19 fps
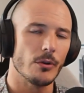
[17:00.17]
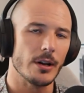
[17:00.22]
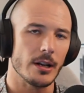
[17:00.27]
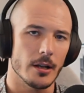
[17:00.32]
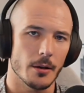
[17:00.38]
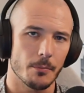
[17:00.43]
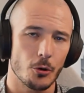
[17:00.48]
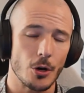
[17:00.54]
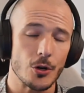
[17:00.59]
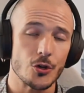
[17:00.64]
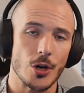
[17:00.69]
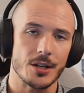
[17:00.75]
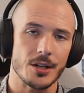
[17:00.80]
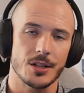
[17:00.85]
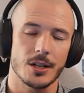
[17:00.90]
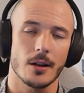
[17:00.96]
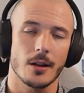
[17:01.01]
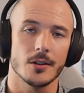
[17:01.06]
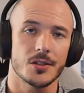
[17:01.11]
really
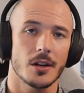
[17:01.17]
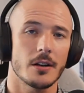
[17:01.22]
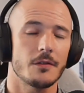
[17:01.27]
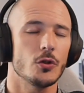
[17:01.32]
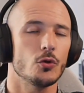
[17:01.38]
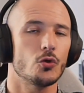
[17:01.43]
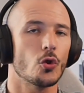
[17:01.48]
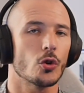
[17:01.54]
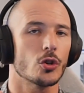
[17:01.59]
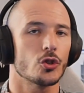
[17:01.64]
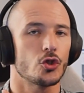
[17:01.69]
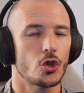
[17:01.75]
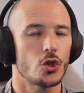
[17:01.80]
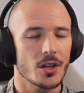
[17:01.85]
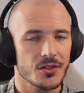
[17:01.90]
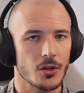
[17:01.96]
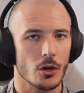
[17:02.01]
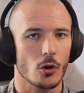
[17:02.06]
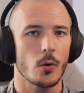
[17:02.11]
appreciate it, guys, if you took
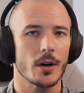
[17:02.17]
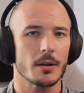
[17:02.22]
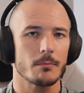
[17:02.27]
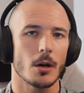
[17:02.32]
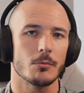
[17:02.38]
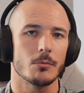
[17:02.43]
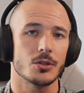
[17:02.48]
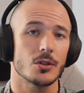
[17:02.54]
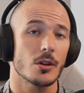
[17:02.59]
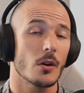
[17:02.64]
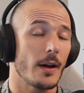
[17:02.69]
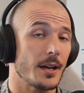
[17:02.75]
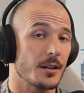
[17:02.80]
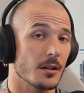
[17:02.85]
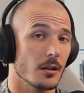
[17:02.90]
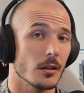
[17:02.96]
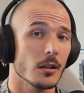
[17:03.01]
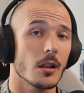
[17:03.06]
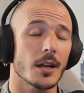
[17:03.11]
just a quick moment to go ahead
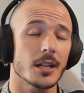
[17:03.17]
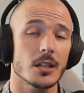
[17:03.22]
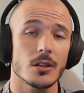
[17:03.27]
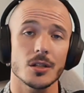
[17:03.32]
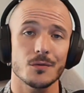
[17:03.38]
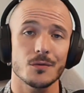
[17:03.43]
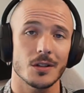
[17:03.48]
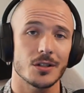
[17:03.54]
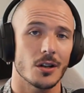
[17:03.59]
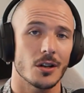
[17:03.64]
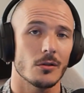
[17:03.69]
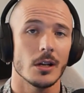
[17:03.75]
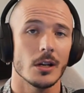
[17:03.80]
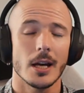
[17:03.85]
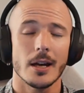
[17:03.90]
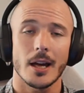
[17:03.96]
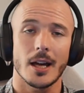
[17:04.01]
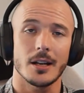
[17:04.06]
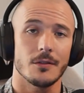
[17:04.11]
and like this video.
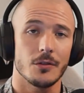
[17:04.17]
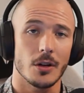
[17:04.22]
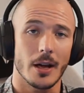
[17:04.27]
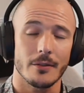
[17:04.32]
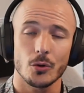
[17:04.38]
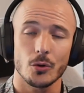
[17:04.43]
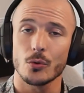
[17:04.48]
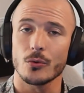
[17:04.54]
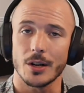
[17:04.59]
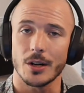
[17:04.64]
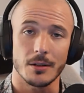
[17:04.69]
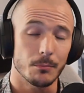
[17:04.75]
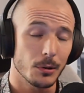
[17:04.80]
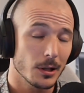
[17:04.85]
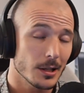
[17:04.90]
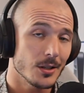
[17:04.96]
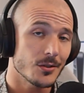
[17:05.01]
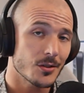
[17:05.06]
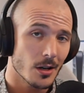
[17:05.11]
And if you haven't already,
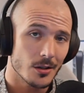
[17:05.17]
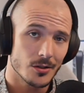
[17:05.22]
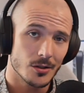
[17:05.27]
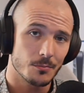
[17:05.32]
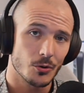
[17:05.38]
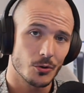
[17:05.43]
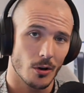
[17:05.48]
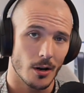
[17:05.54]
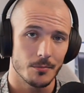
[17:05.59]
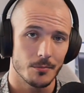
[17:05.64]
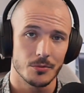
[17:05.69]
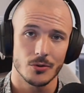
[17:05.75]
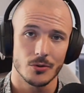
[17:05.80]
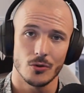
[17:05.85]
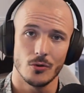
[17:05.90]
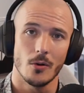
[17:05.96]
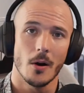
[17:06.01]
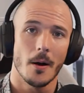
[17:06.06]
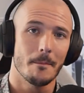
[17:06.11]
please subscribe
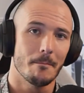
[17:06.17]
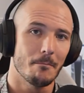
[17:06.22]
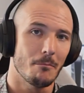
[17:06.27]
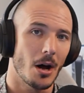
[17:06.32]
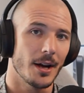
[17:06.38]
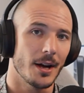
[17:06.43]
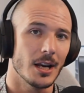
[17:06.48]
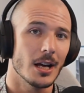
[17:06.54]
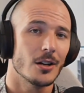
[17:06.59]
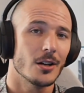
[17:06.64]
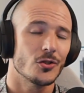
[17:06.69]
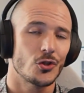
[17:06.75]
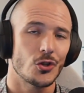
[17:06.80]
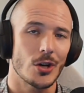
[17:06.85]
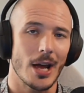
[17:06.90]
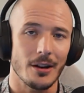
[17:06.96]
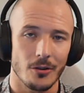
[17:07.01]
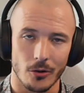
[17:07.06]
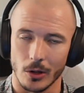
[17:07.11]
to my
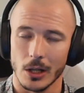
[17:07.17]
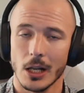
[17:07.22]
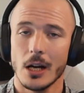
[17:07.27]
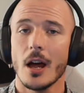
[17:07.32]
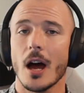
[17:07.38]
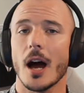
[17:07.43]
channel.